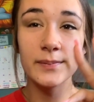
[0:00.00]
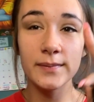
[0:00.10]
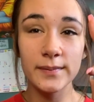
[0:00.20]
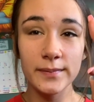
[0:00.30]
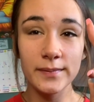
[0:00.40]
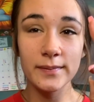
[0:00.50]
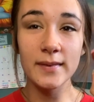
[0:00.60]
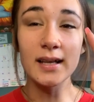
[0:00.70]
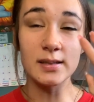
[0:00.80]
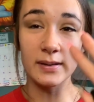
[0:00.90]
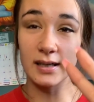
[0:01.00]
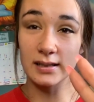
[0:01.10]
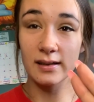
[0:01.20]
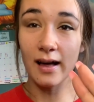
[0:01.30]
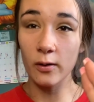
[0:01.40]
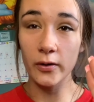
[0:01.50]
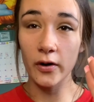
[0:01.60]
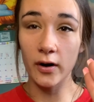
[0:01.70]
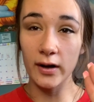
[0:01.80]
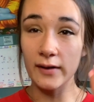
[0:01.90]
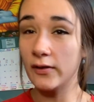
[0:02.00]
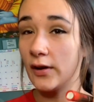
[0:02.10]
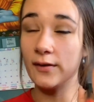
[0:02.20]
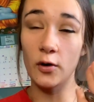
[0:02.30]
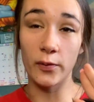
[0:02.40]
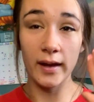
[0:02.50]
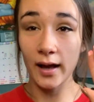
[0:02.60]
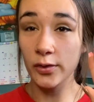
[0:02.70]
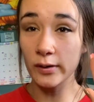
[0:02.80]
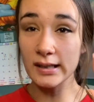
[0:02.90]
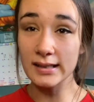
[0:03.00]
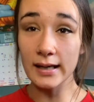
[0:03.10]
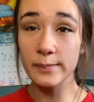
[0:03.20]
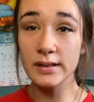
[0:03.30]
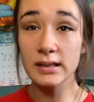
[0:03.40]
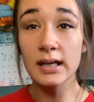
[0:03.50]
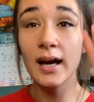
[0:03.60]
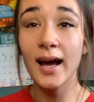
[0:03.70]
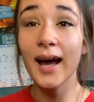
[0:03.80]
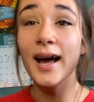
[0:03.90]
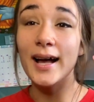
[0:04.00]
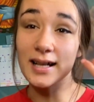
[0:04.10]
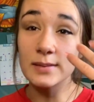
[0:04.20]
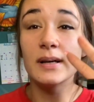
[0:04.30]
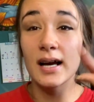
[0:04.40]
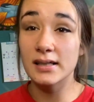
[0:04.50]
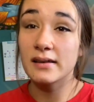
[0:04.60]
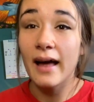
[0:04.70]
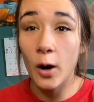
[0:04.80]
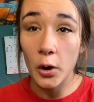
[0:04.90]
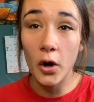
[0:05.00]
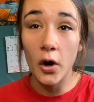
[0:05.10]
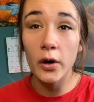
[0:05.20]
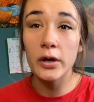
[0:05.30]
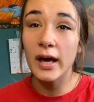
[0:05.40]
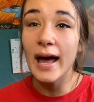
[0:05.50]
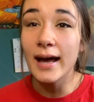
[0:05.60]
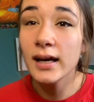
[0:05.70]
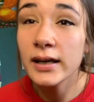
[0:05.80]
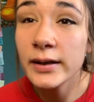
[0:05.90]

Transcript: the It's because of the alcohol, even though I've only had 3 sips. It's because of the alcohol, okay?